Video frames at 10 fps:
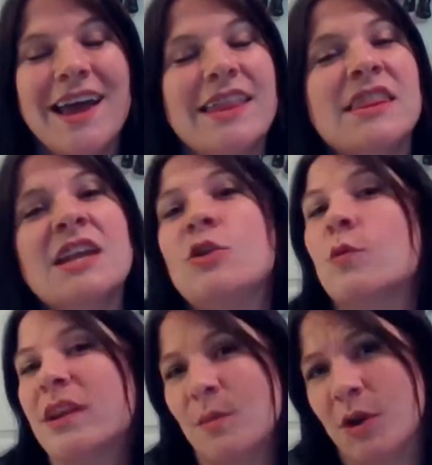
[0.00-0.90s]
And then
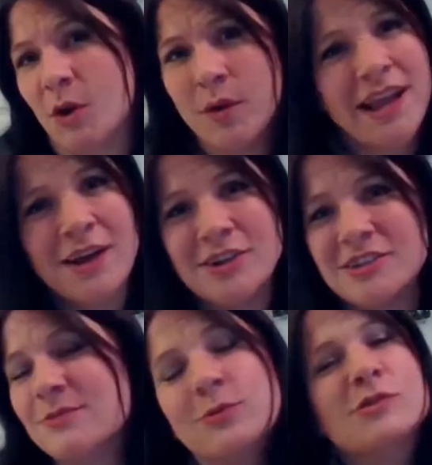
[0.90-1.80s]
you end up going out, you
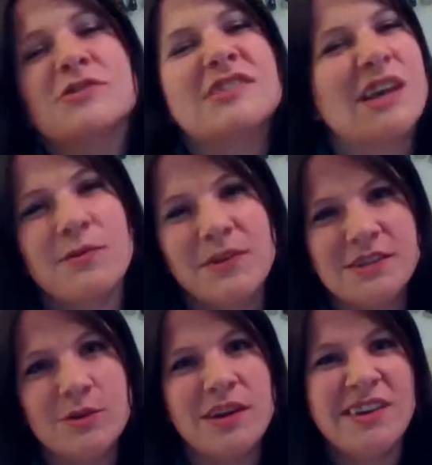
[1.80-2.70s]
just force yourself
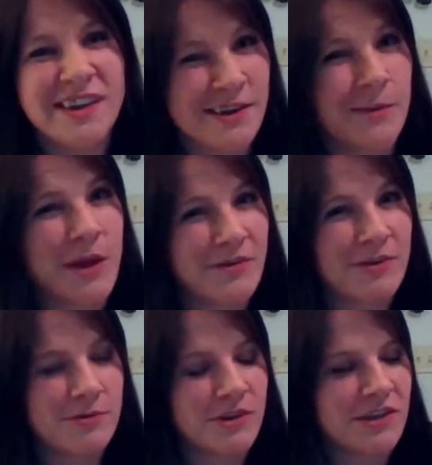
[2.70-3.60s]
into it and you end up
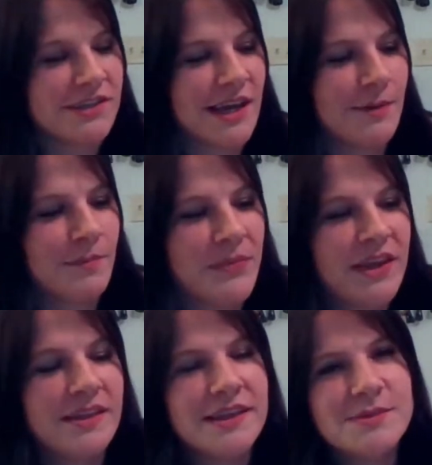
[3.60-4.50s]
having a really good time
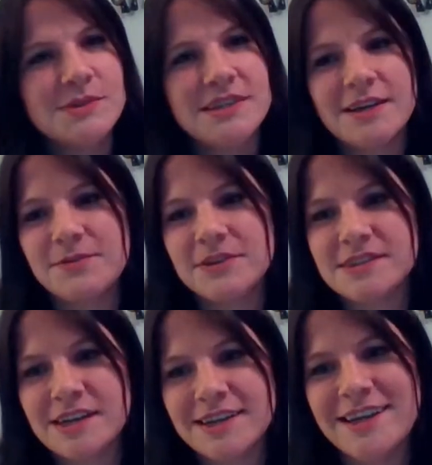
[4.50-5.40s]
that's what tonight
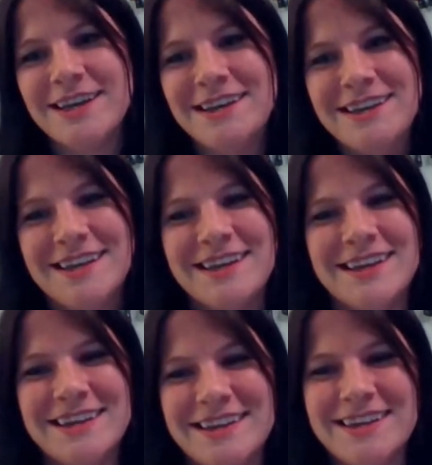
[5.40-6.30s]
feels like.
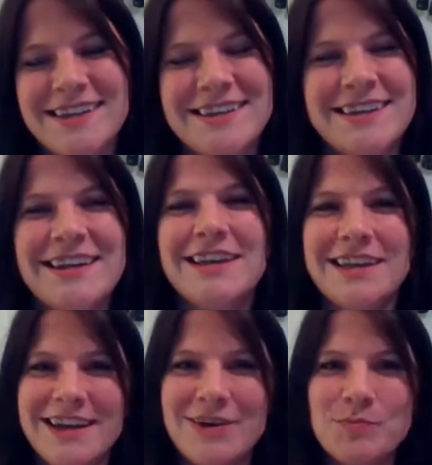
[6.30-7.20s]

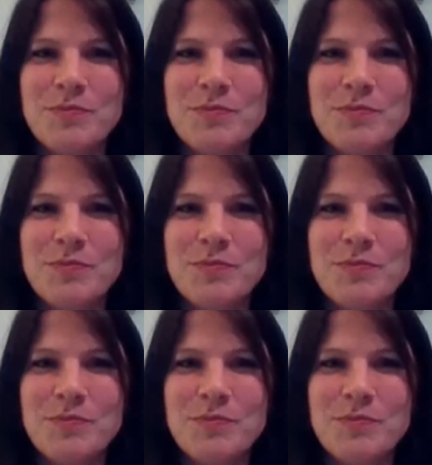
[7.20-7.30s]
you know,